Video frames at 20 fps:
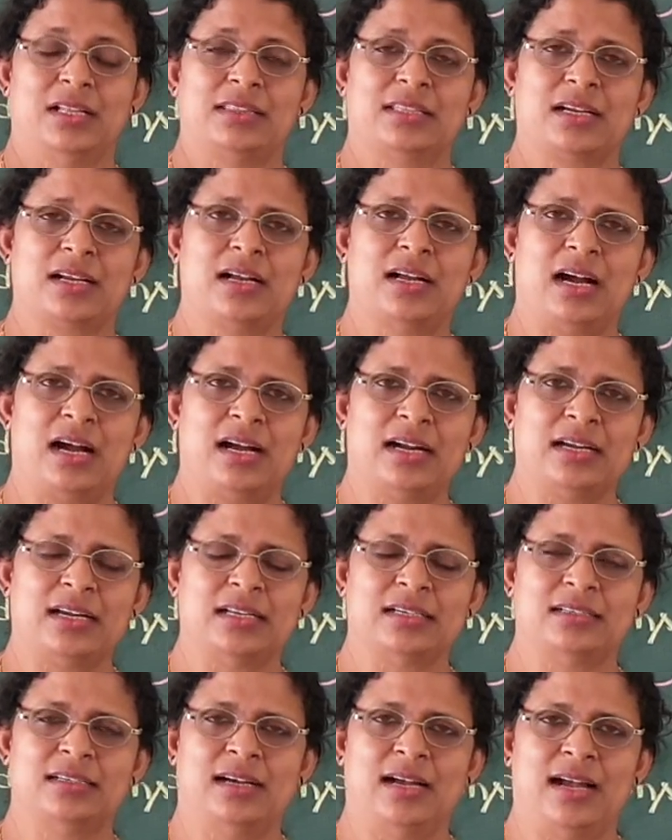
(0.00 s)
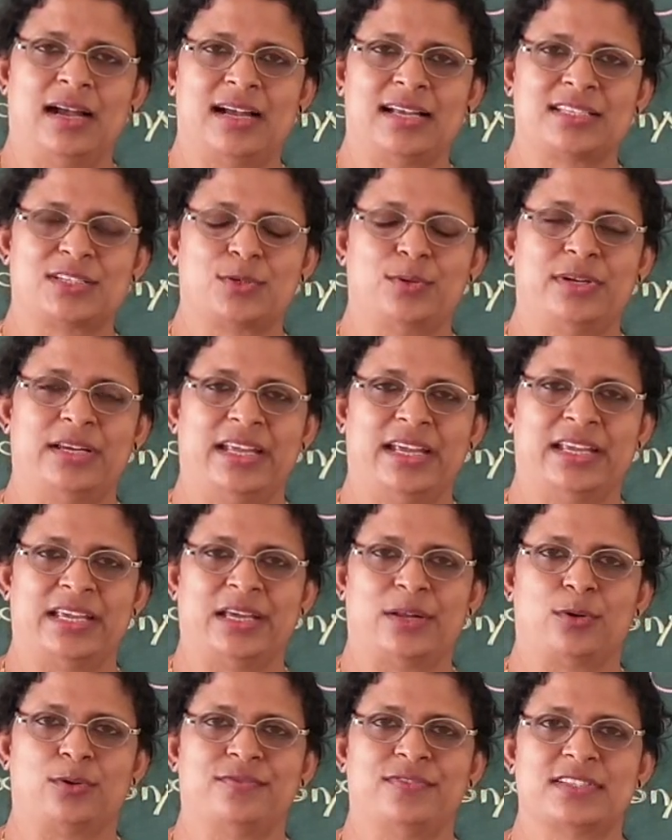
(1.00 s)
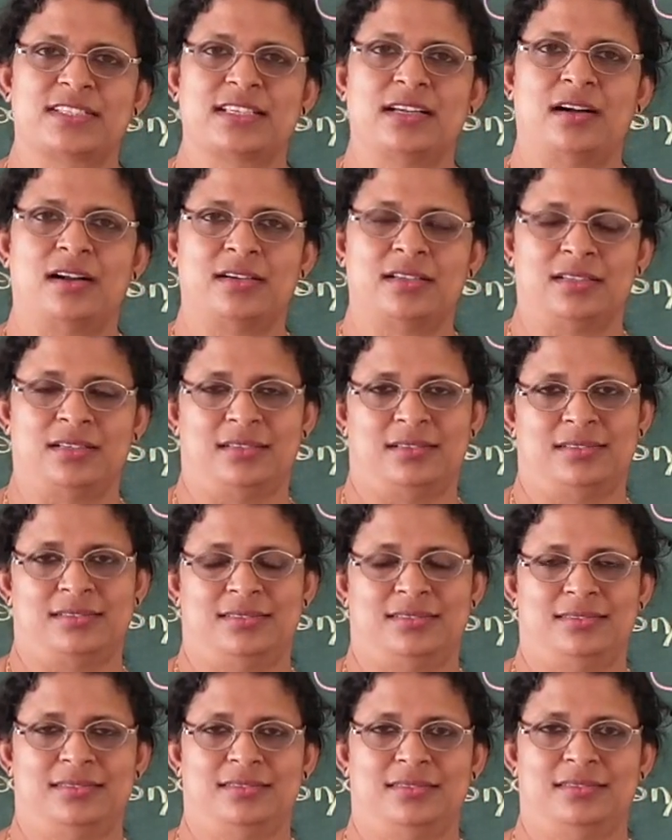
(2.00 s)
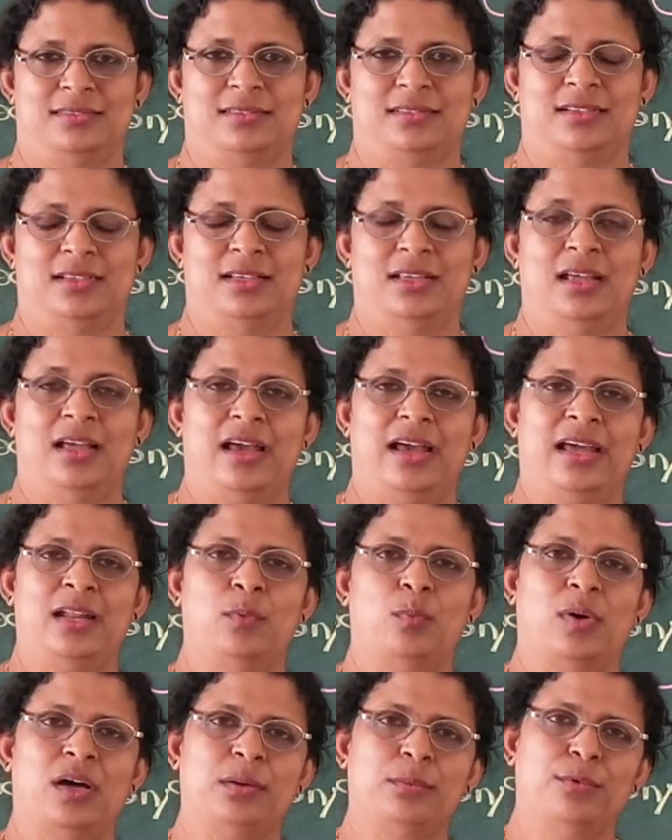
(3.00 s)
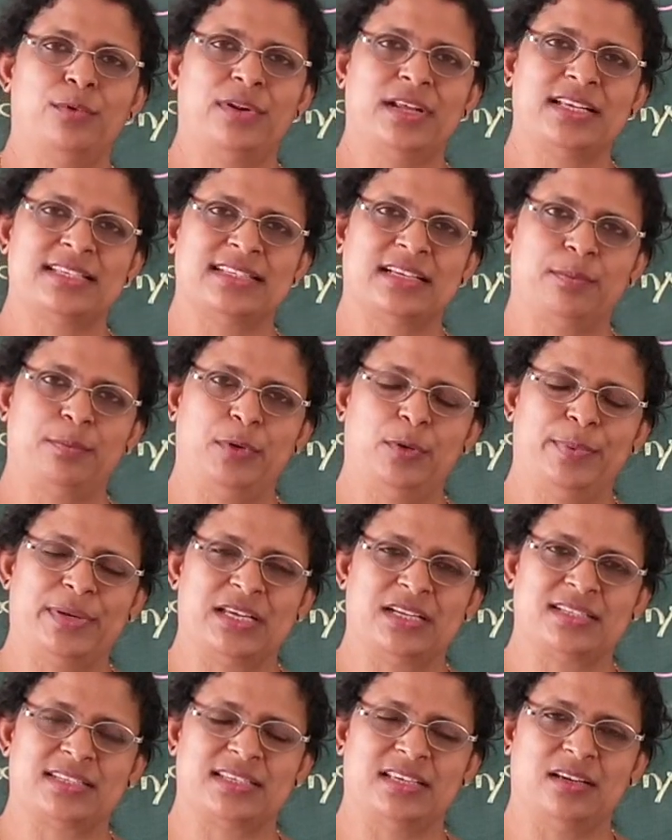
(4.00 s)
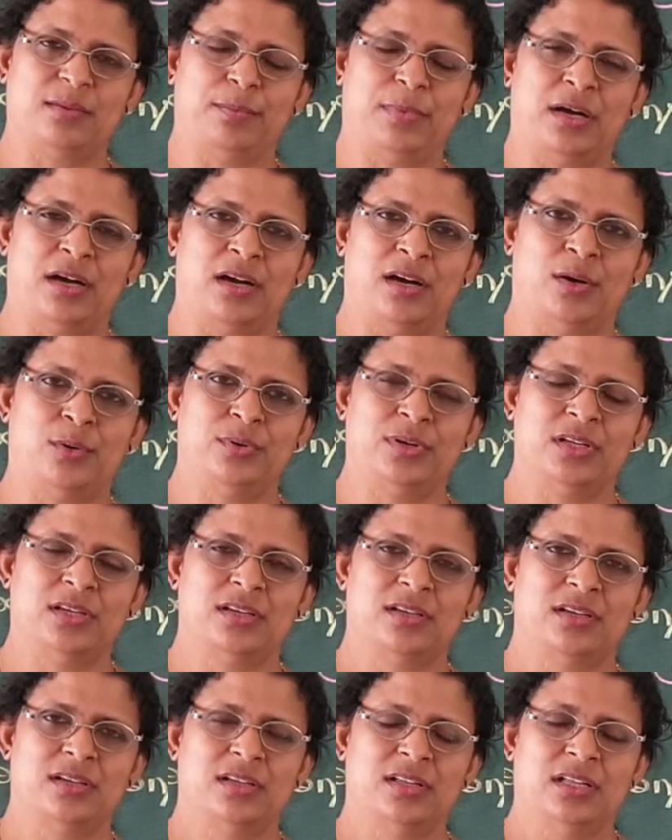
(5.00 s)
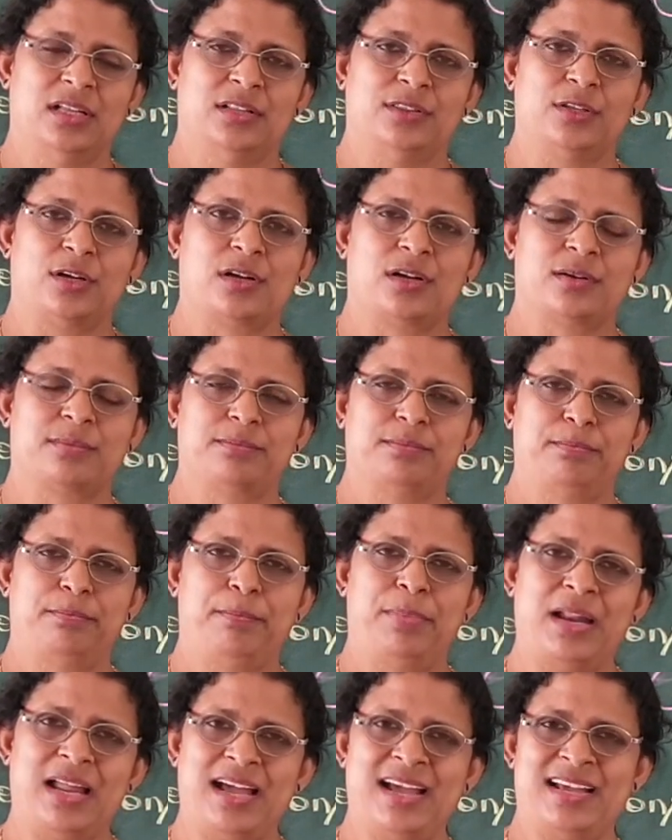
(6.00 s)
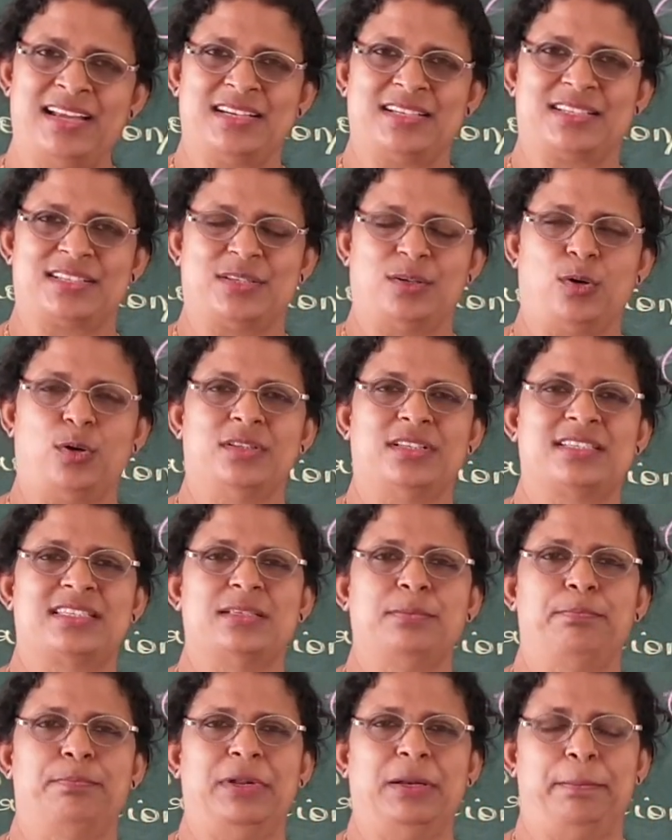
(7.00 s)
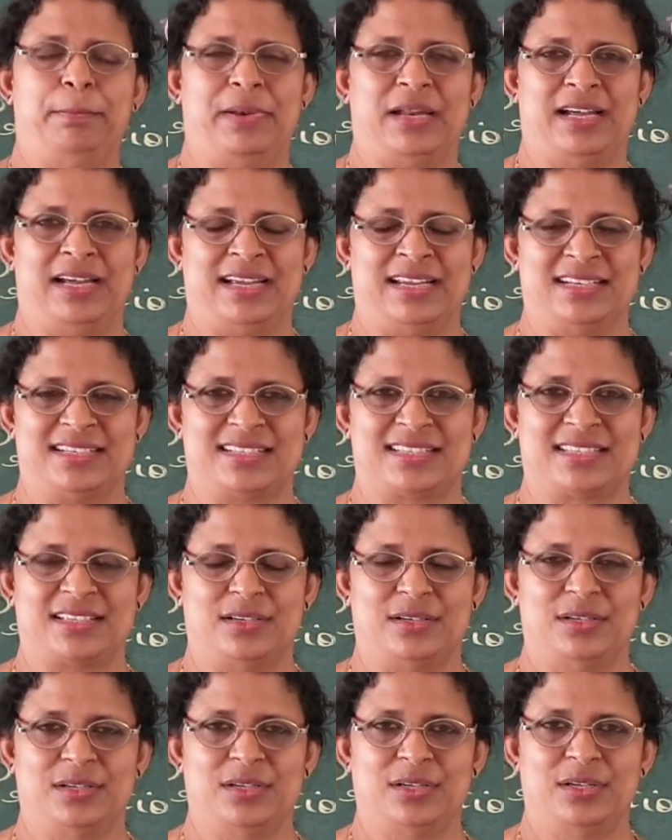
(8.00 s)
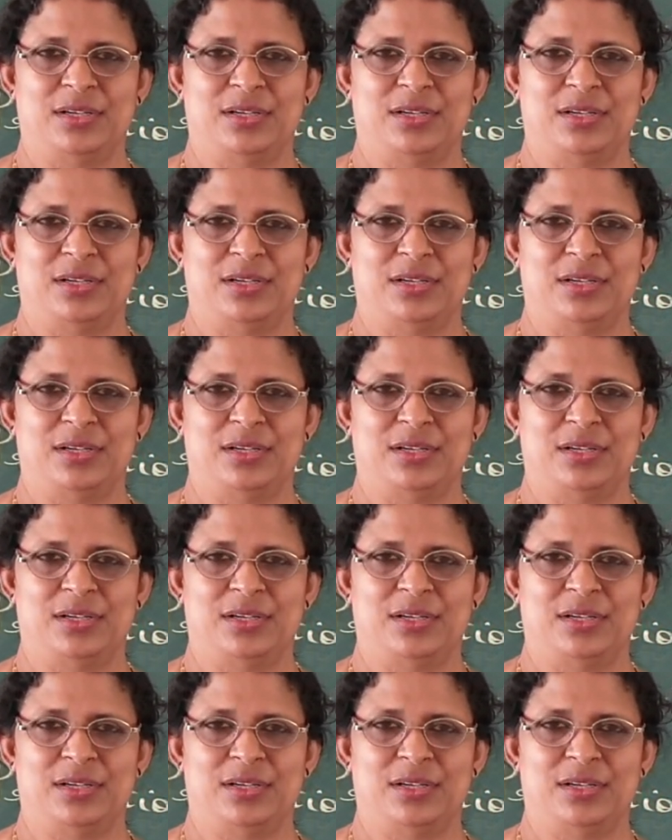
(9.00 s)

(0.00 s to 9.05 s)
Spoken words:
The gardener has to take care of his garden. And one more example we can say about the plants or the simple plants